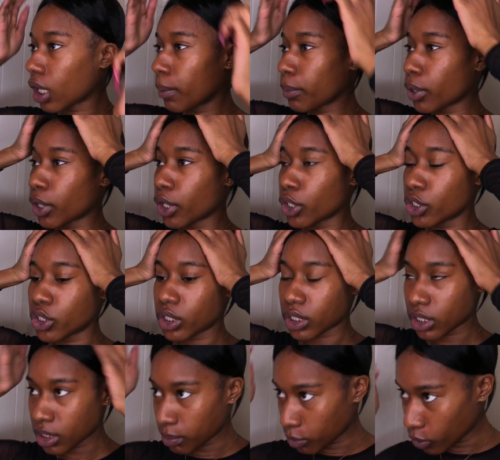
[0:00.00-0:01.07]
I'm gonna
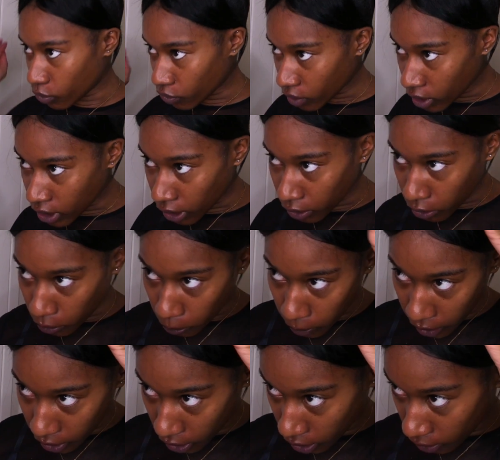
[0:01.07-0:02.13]
just smooth these out the
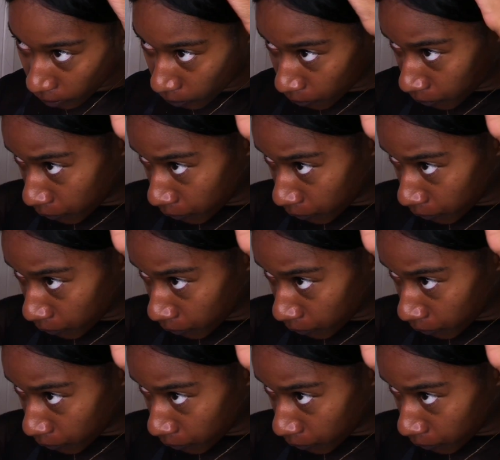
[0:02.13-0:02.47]
way.